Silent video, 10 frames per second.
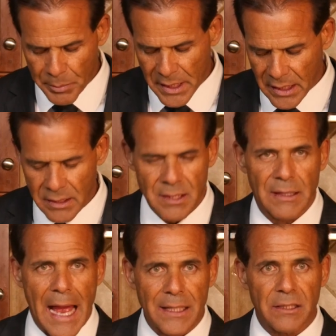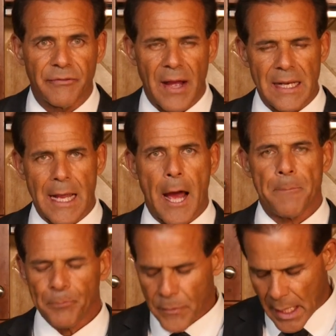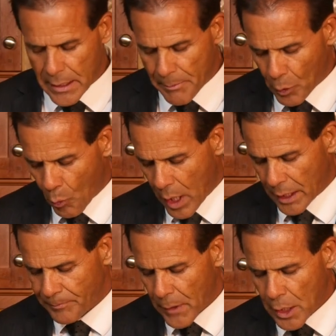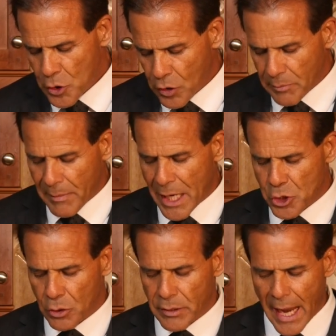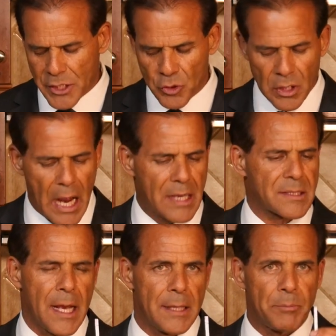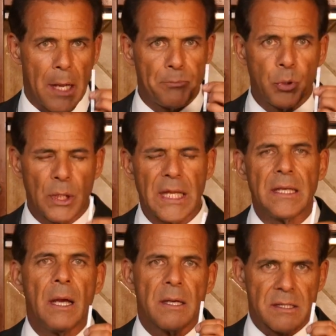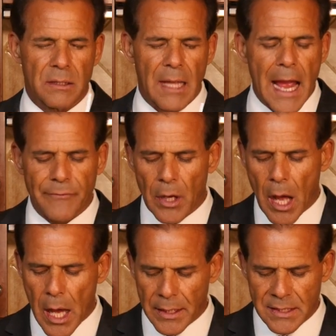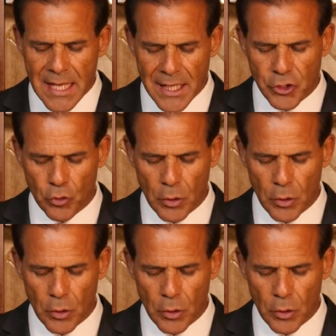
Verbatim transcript: you'll be delighted to find out that number one, you can measure nitric oxide by putting saliva on a test